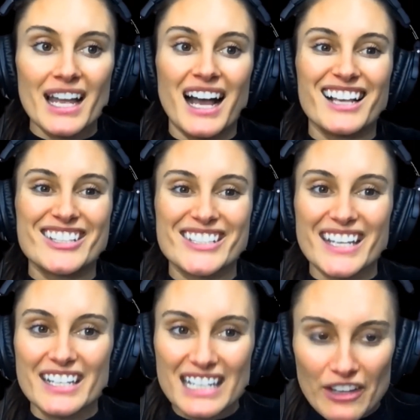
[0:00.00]
are
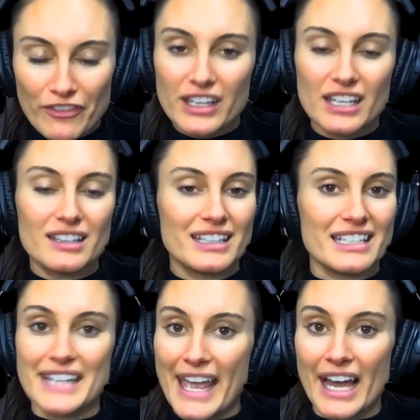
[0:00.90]
significantly
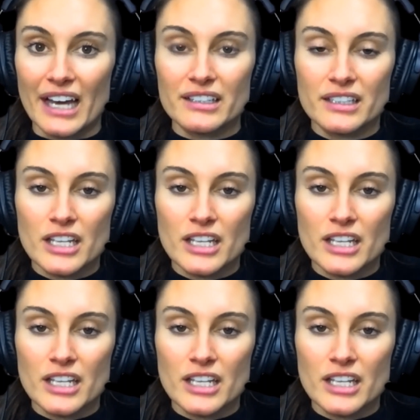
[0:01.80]
down.